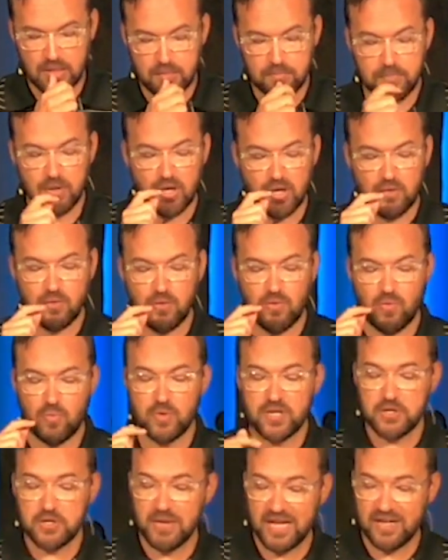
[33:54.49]
But
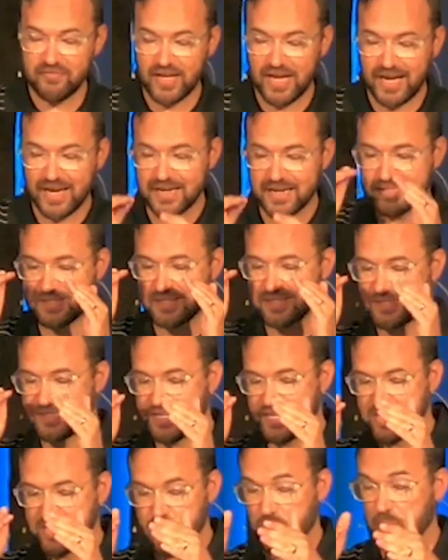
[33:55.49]
when you have the eyes to
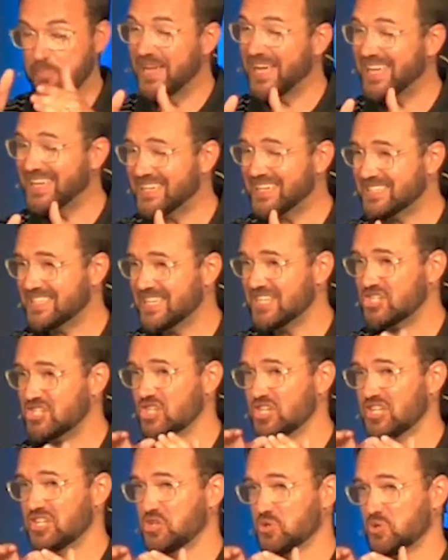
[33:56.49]
see and you're paying
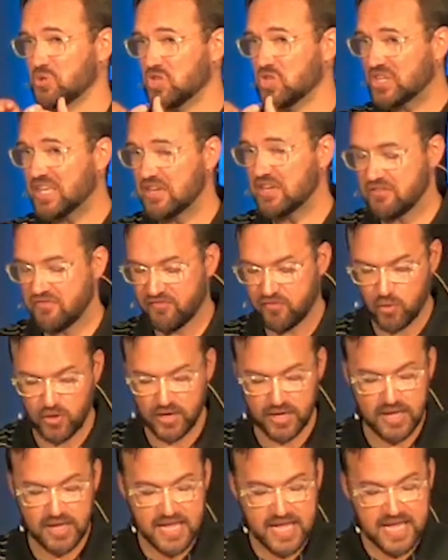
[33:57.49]
attention and you're looking for
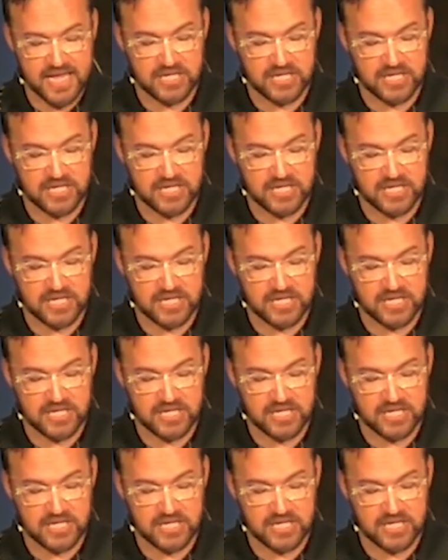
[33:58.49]
it